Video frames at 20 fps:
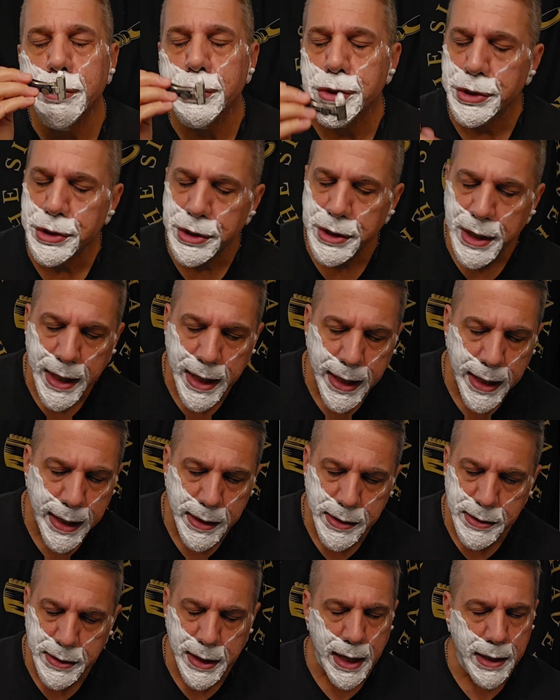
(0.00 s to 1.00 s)

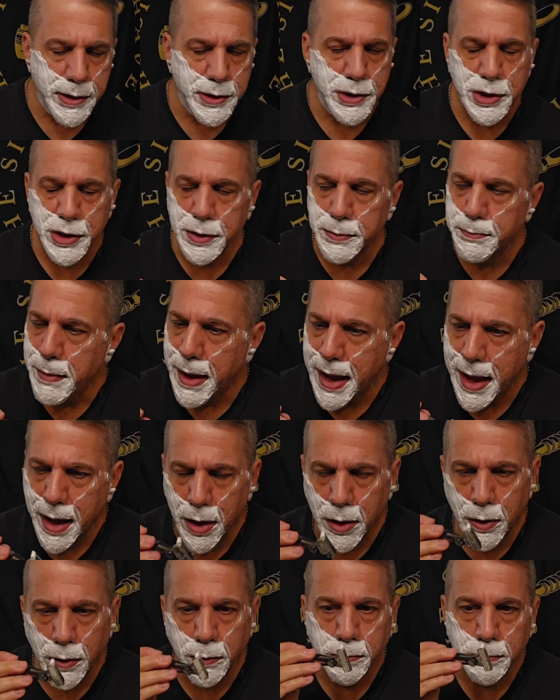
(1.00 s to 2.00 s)
Jeez, that
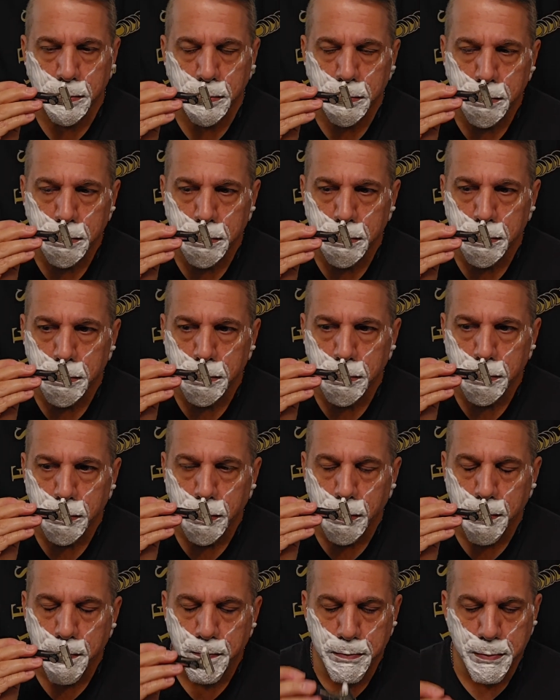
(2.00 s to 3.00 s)
smell.
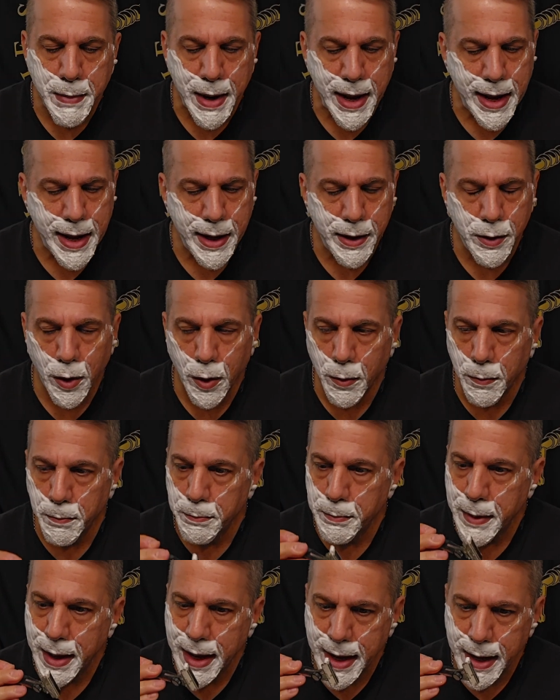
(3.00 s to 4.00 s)
Man, oh
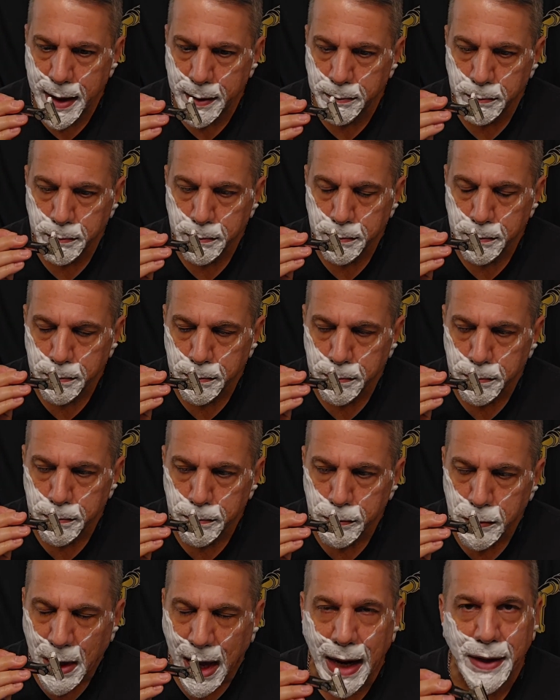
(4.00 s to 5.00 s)
man.
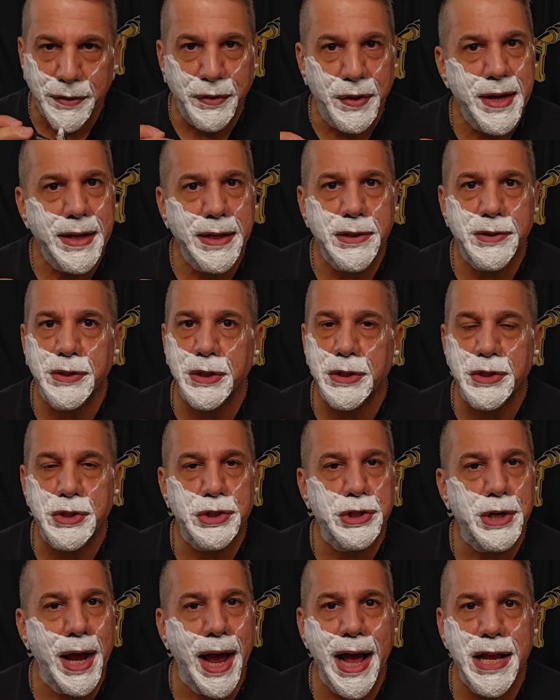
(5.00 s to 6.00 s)
I think it's the
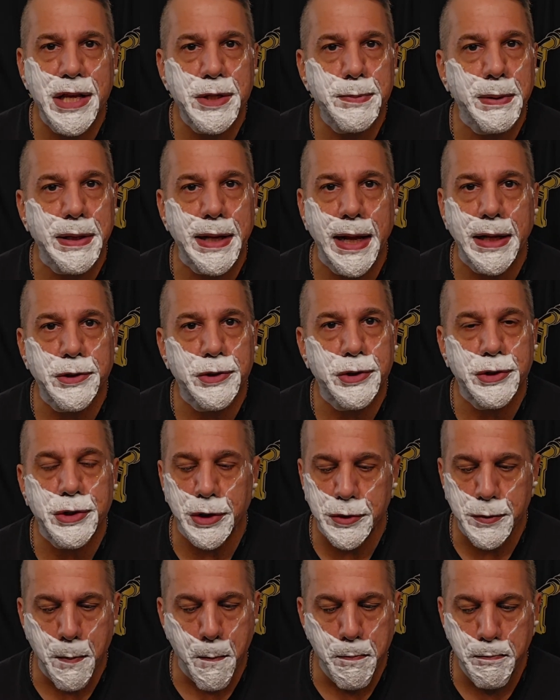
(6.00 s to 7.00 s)
jasmine that's
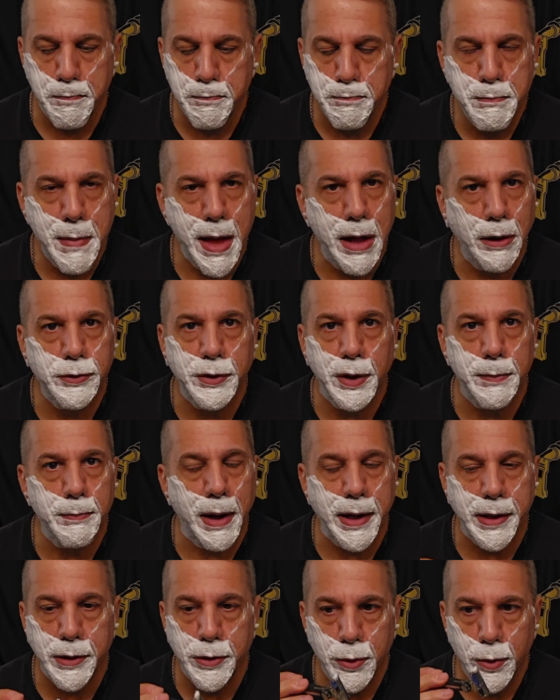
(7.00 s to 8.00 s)
just melted
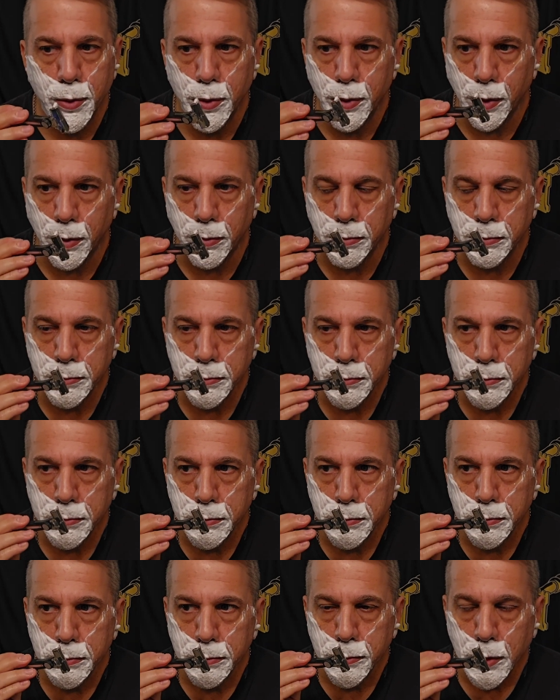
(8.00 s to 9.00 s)
my noodle.
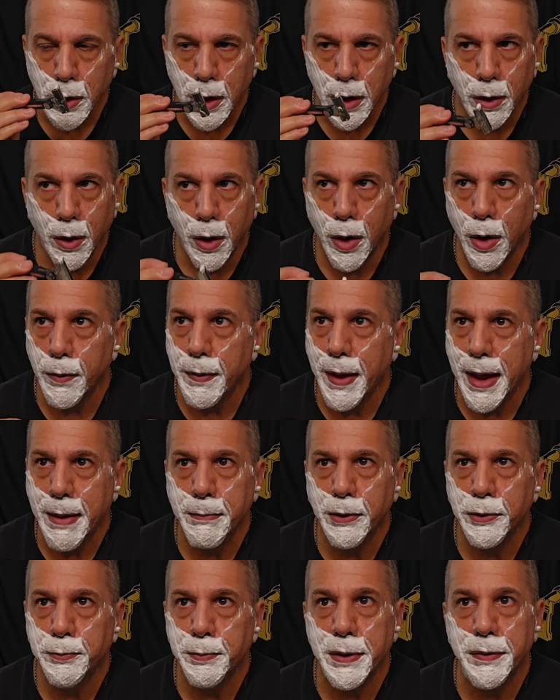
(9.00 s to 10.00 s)
Oh, that
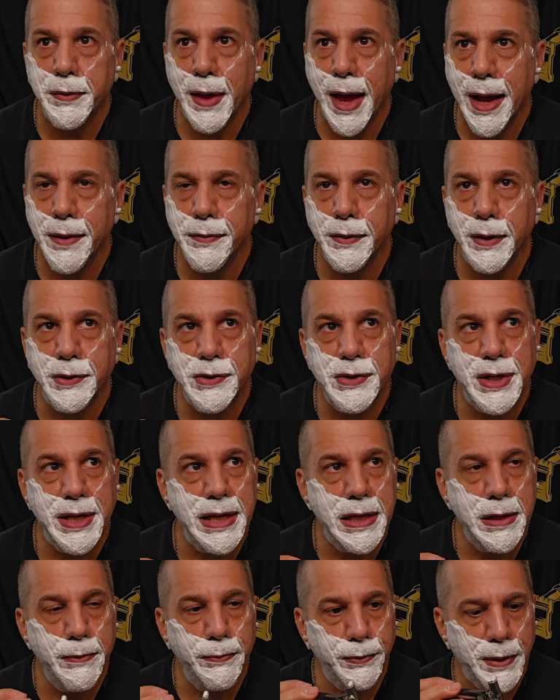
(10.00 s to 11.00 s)
must be that and the
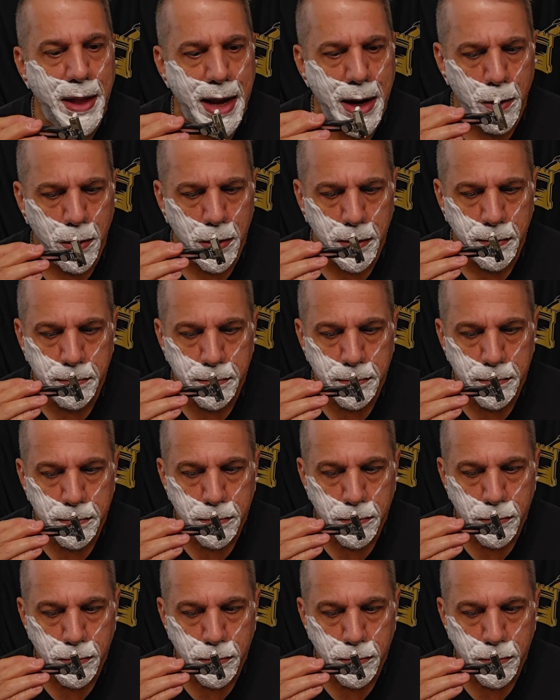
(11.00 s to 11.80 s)
tea flower.